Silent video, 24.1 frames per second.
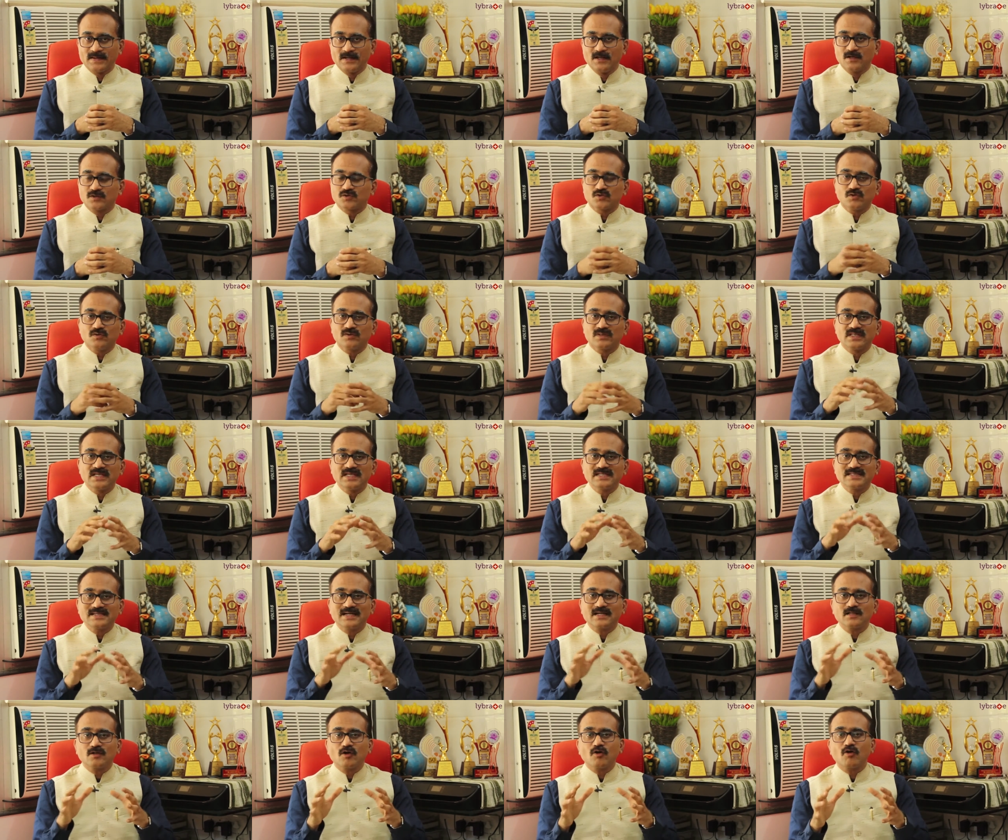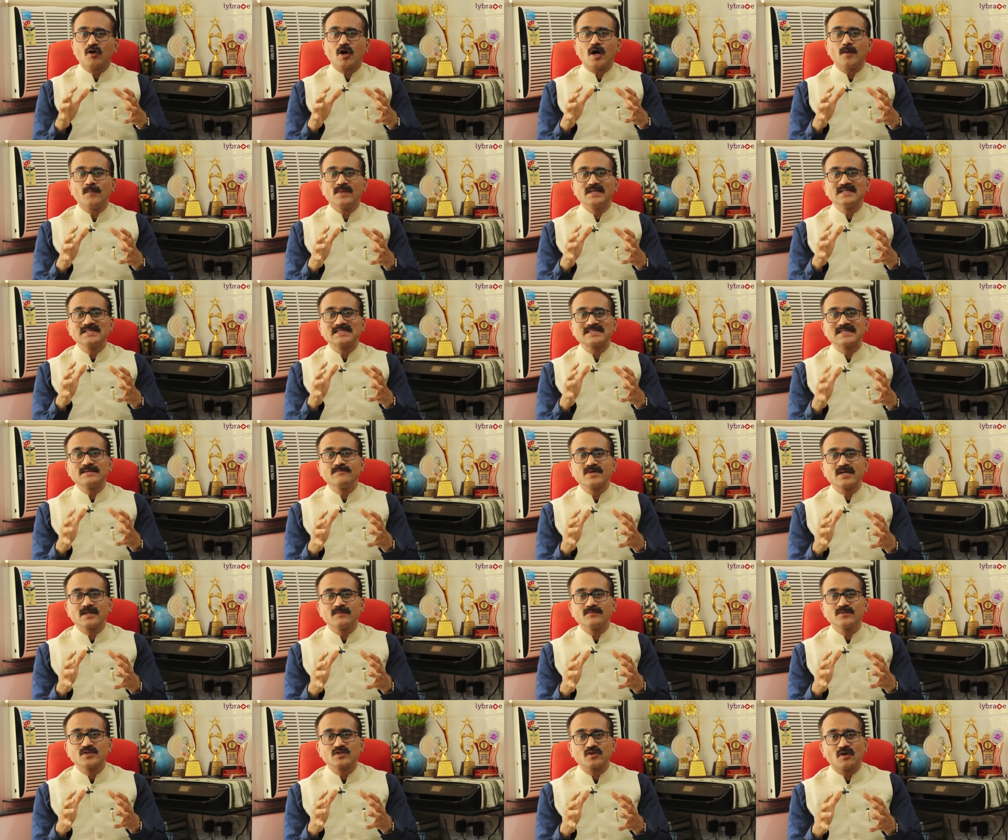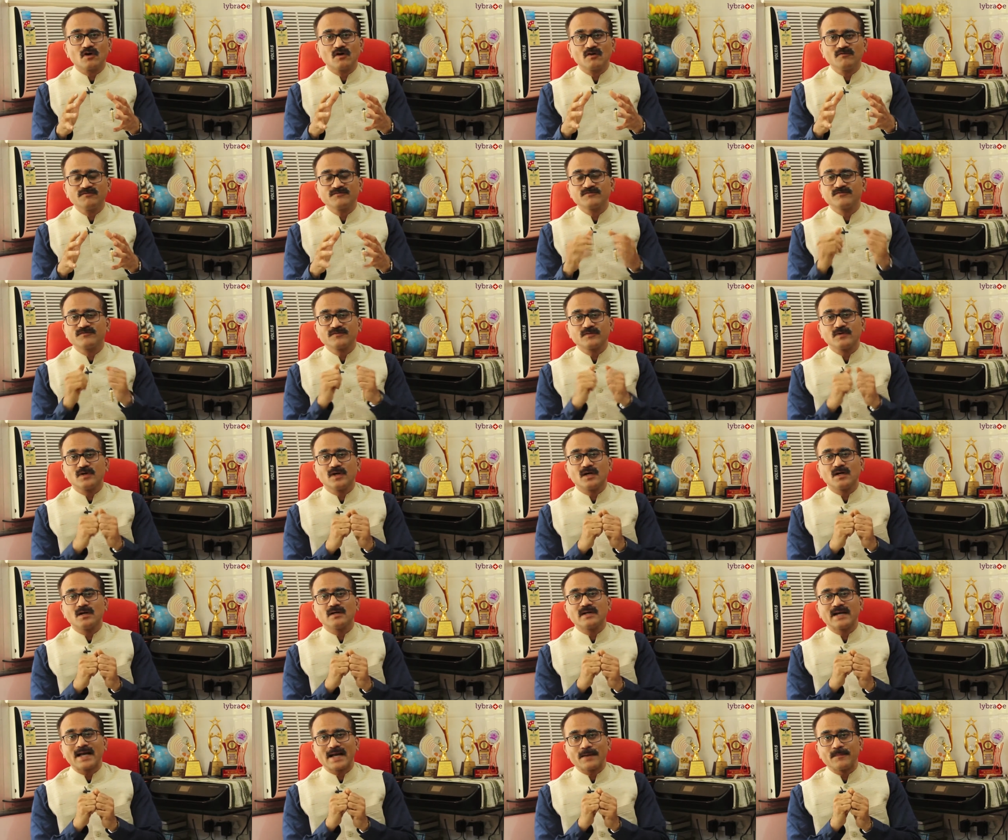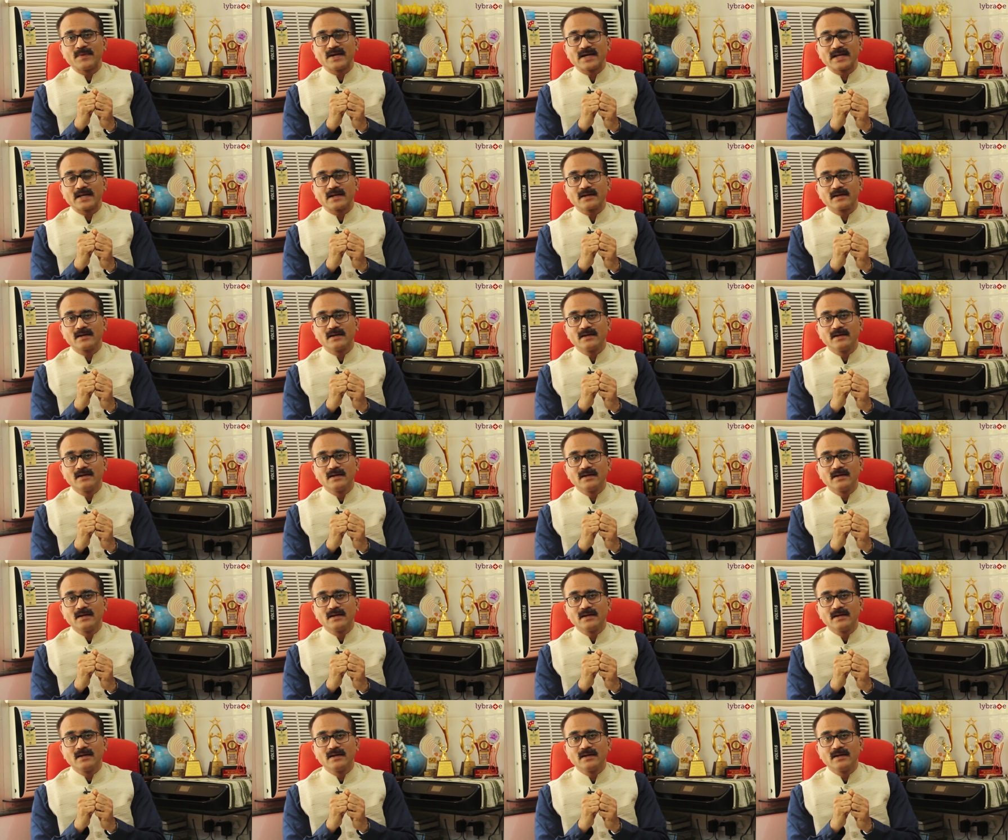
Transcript: So these are the common symptoms of uh, diabetic.